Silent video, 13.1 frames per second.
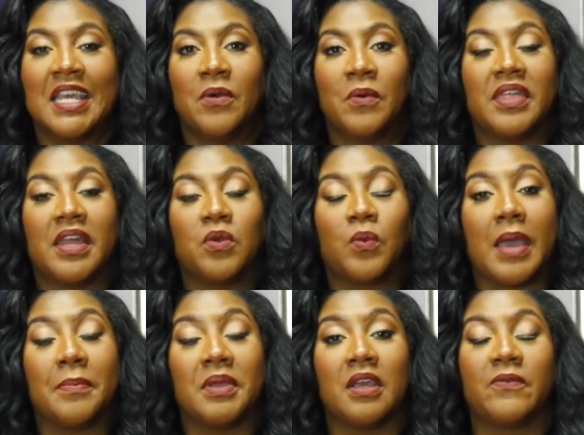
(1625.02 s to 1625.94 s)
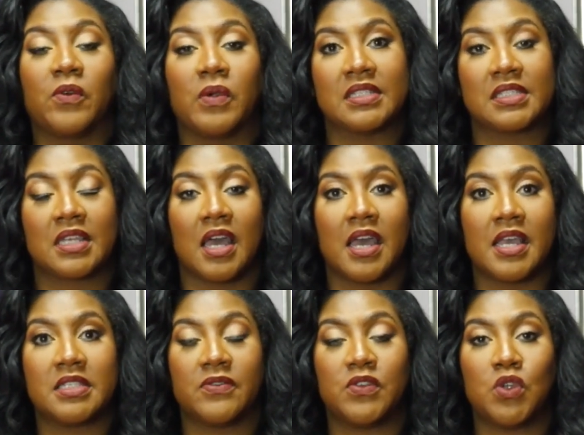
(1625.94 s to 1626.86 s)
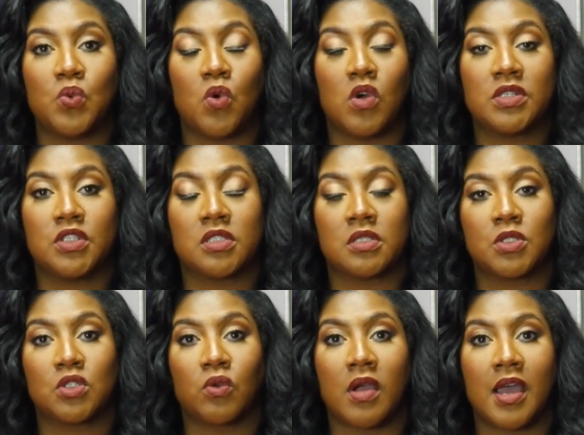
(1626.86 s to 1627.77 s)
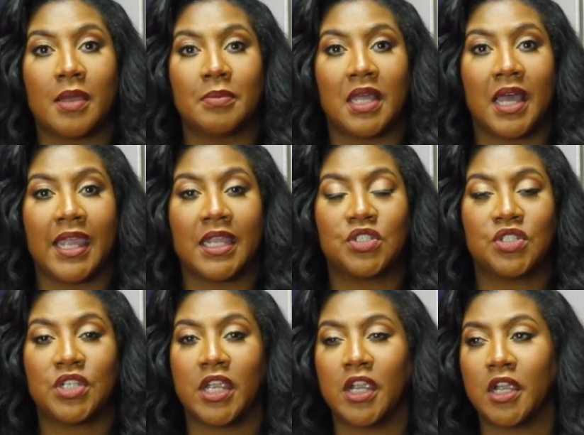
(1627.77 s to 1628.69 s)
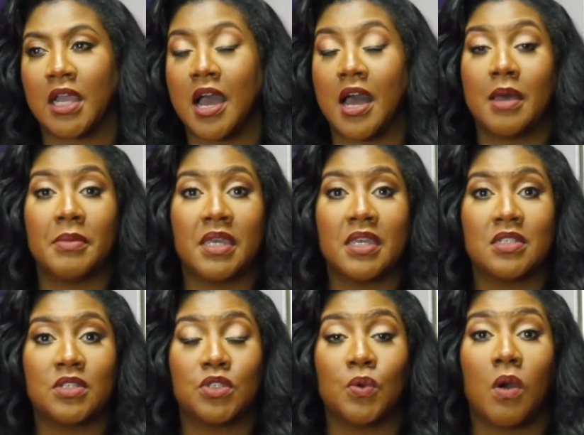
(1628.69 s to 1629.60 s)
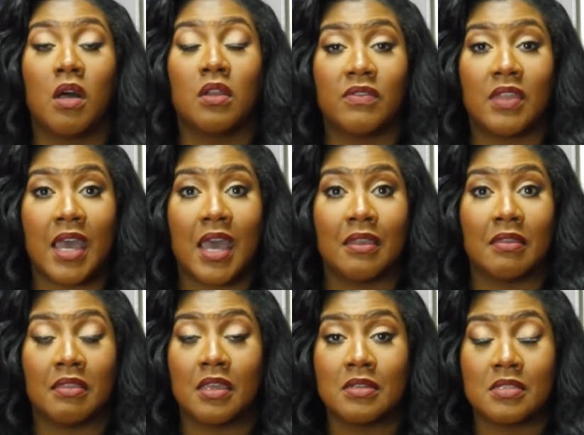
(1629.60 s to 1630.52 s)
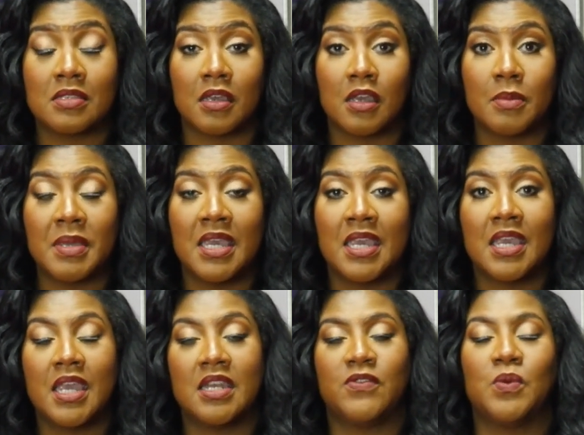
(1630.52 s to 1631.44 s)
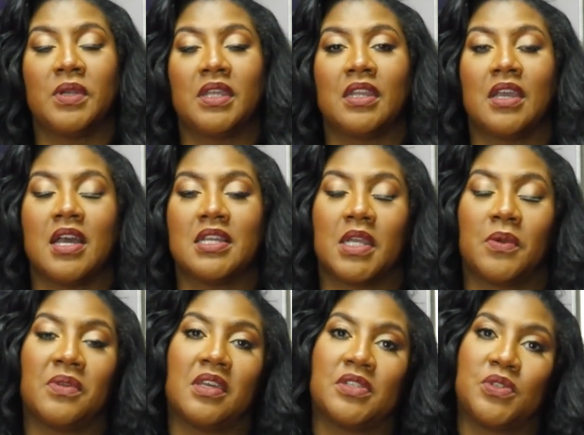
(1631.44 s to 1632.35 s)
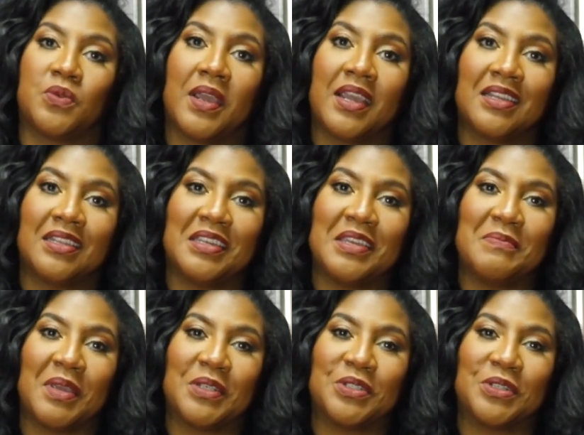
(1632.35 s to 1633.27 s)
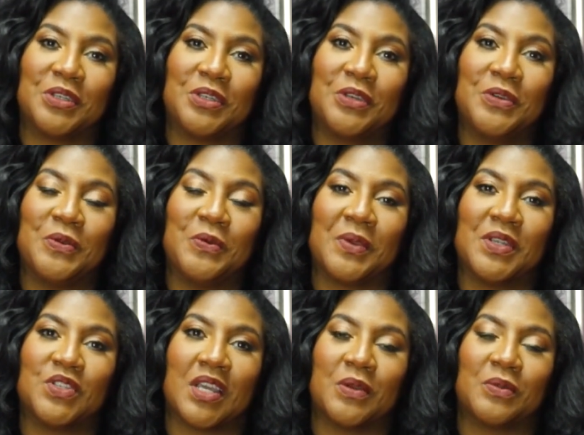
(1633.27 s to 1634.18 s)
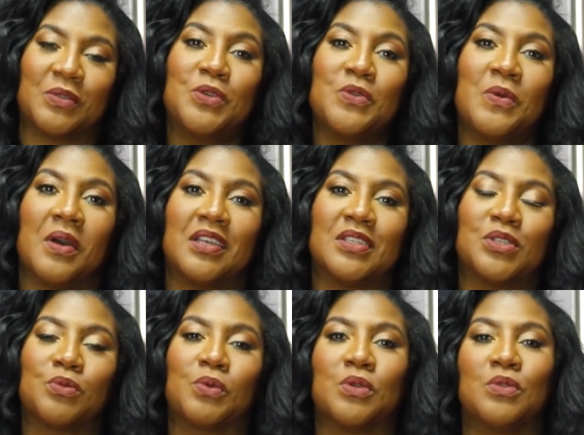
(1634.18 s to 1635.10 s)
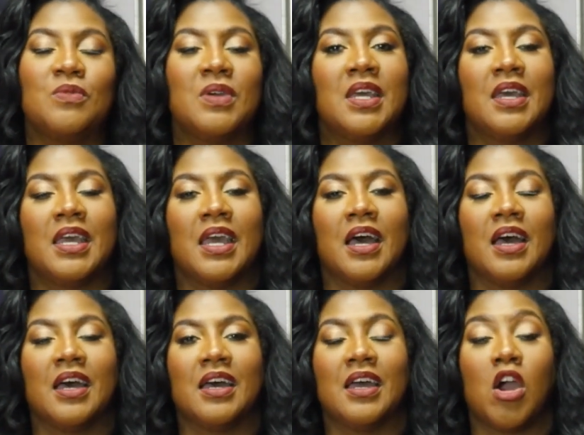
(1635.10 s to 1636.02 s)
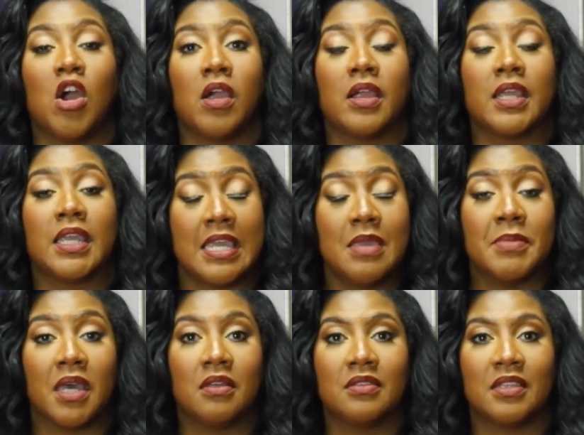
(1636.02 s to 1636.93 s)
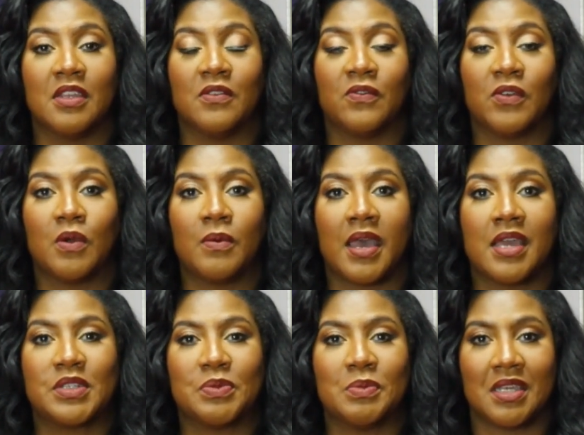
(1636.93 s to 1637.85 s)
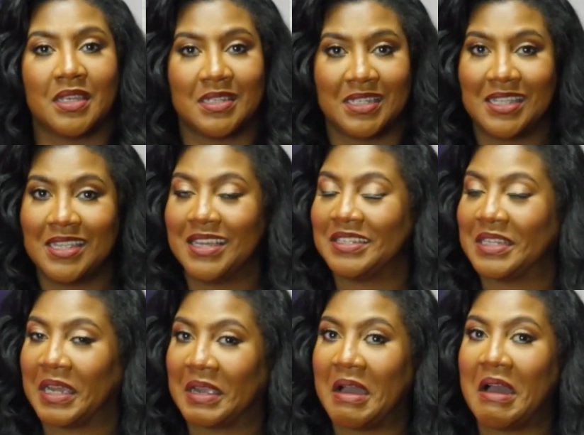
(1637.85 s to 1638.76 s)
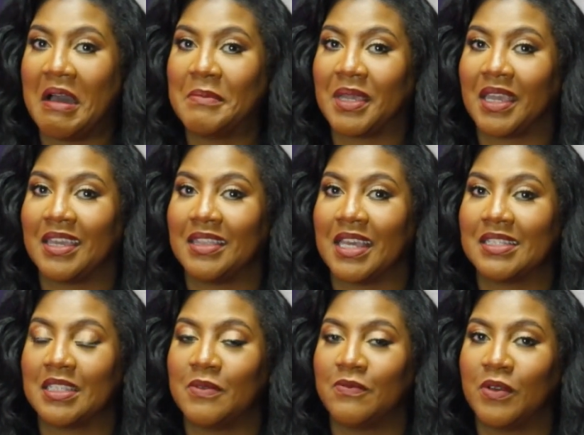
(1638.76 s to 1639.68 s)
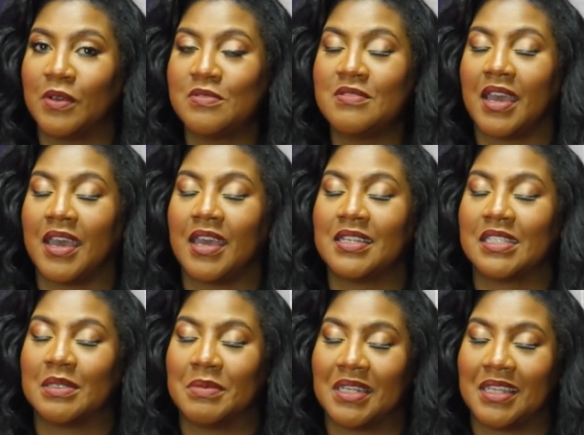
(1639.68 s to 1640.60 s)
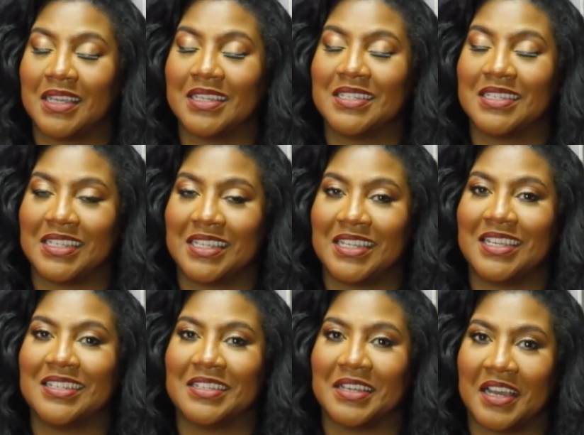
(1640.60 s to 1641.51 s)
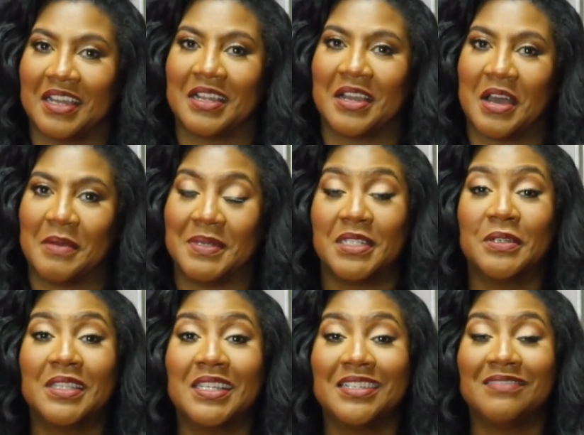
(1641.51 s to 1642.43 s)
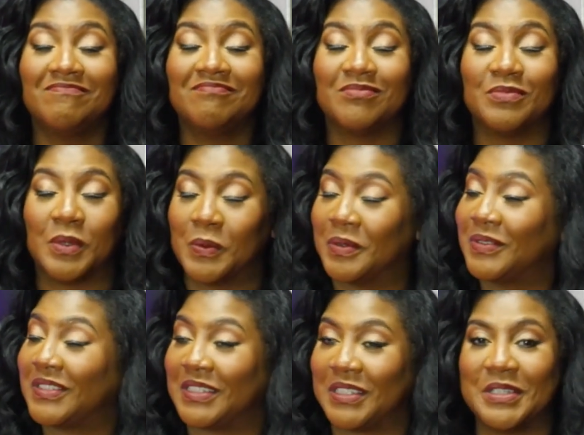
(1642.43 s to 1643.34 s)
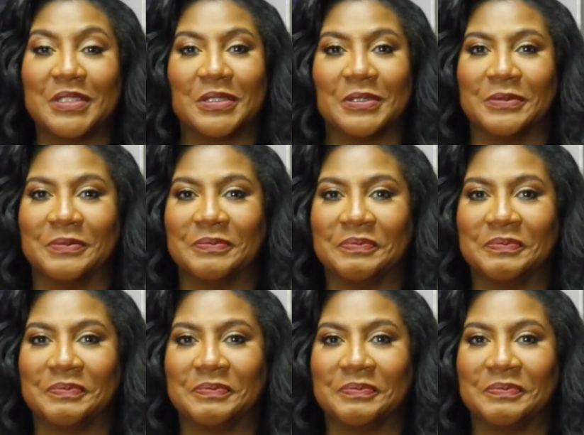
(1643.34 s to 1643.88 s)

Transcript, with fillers: Well, that'll wrap it up for us, guys. If you want to subscribe, like, share, comment, do all of that and then some. And if you want to get in contact with us directly, make sure you reach out to us through uh, our email info at smittynd.com. Again, that's info at smittynd.com. Um, until then, we will see you soon.